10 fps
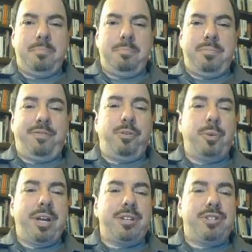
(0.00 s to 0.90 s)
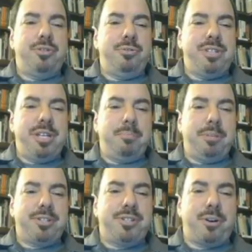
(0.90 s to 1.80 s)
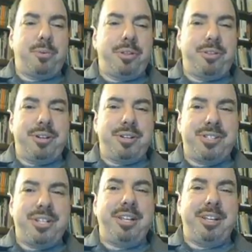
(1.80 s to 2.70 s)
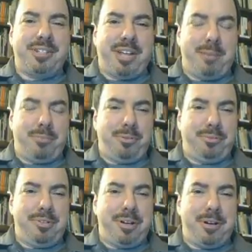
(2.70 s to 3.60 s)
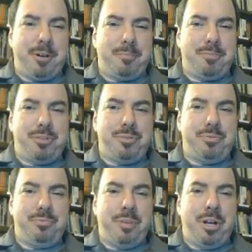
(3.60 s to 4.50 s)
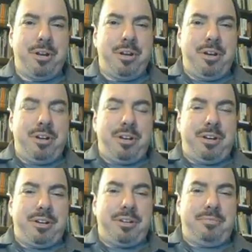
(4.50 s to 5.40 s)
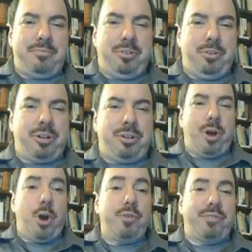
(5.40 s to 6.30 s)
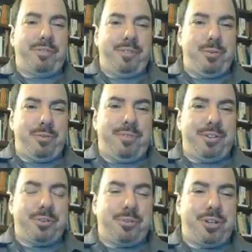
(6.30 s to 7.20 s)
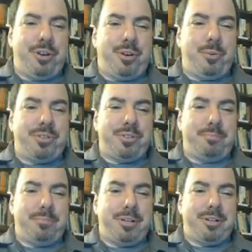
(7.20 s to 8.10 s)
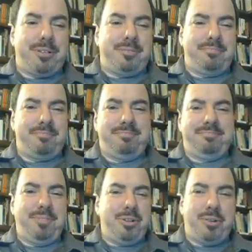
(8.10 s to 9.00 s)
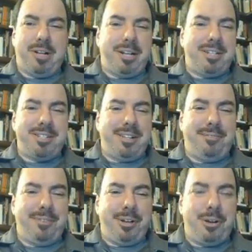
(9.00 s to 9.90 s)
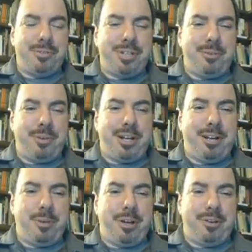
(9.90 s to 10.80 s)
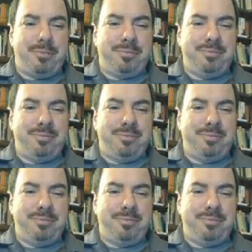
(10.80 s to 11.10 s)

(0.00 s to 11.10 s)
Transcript: Before we get too deep, let's start with a silly example to look at overview of physical security with some, I like silly videos. Anyway, here we go.